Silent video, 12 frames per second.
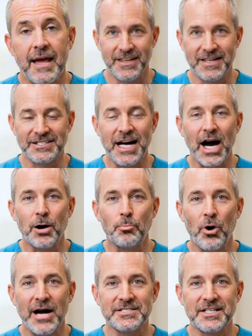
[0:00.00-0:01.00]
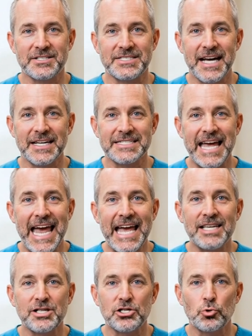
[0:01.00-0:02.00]
The entire process takes
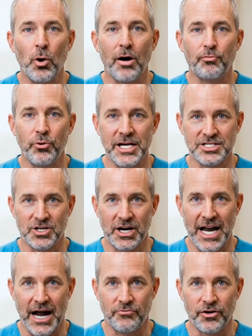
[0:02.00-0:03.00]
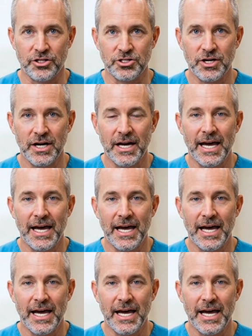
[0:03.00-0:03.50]
8 to 12 weeks on average.